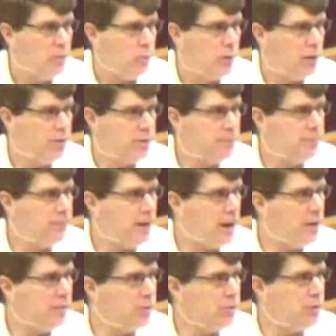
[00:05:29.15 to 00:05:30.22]
where the
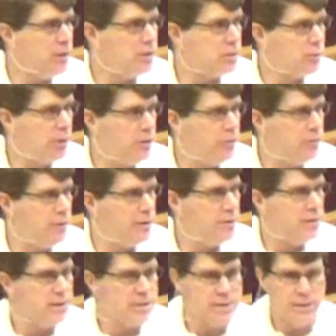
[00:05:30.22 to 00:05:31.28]
Father is greater
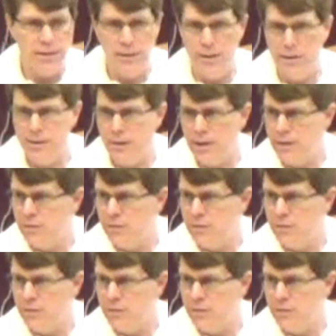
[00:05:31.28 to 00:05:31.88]
than the Son